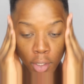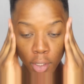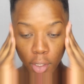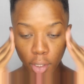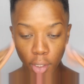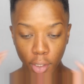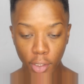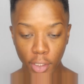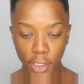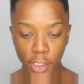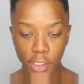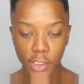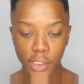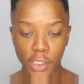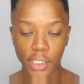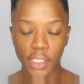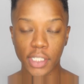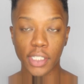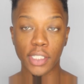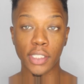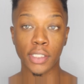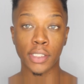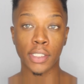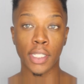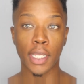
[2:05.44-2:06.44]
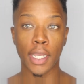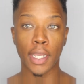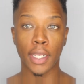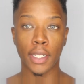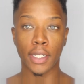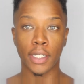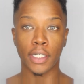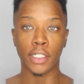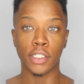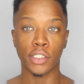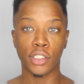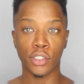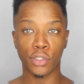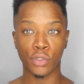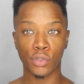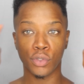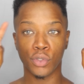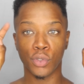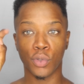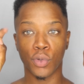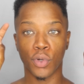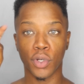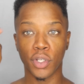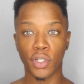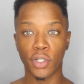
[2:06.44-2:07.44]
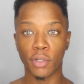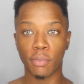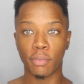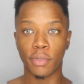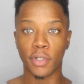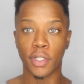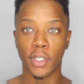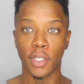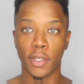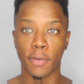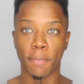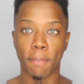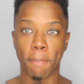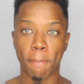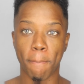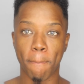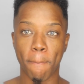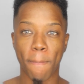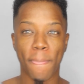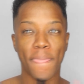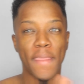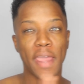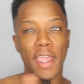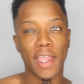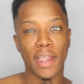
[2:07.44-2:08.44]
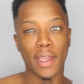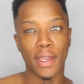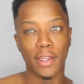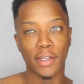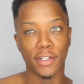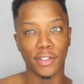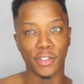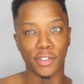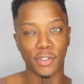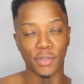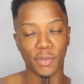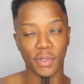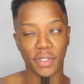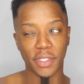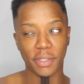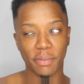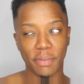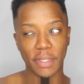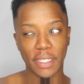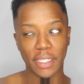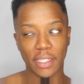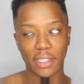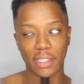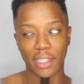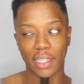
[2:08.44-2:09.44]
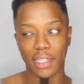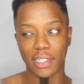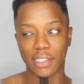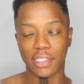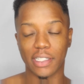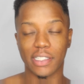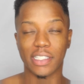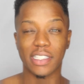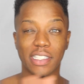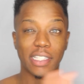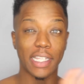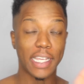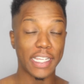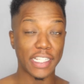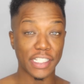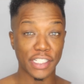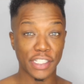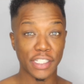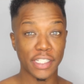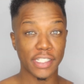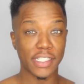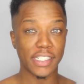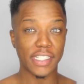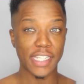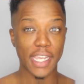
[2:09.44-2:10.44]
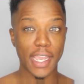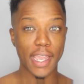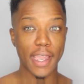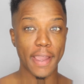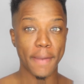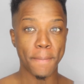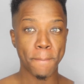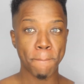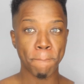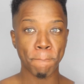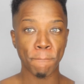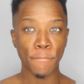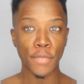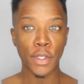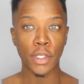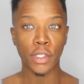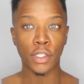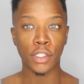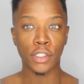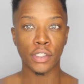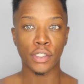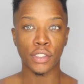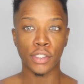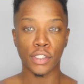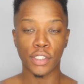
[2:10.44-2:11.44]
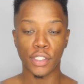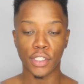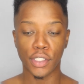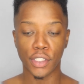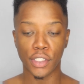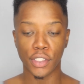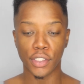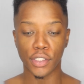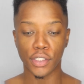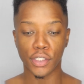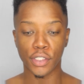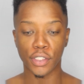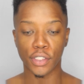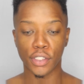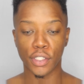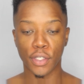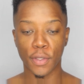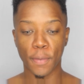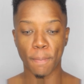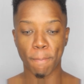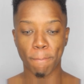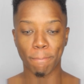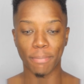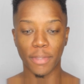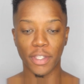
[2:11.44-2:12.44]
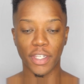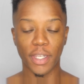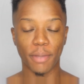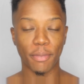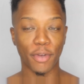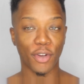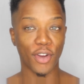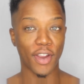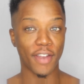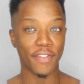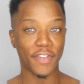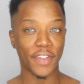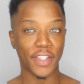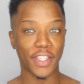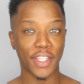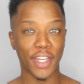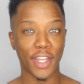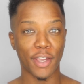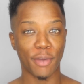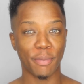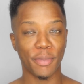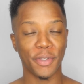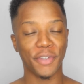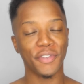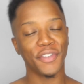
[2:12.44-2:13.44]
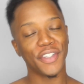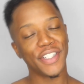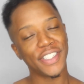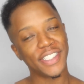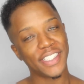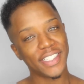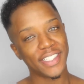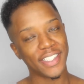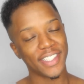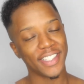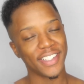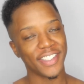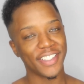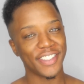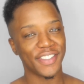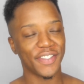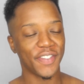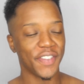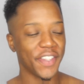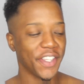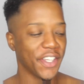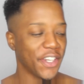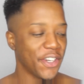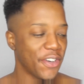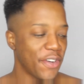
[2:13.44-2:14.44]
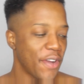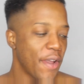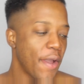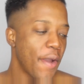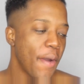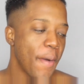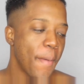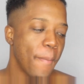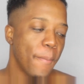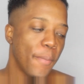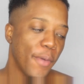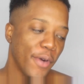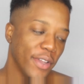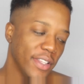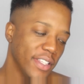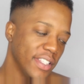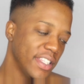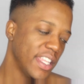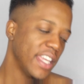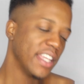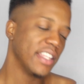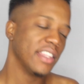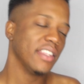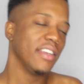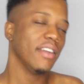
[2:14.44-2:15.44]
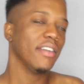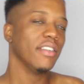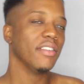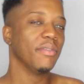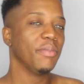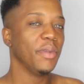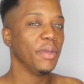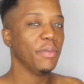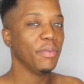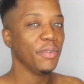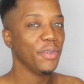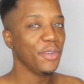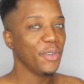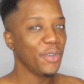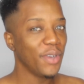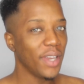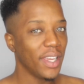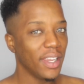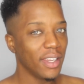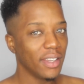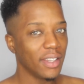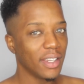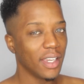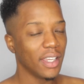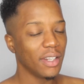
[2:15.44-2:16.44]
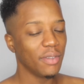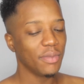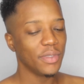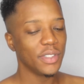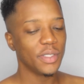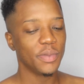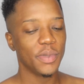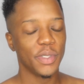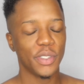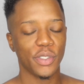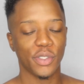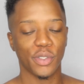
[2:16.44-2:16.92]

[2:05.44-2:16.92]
And this is like a tutorial, but I kind of do want to make it like a slight chit chat since the demographic that I'll be reaching in this video more than likely are the people who I kind of want to speak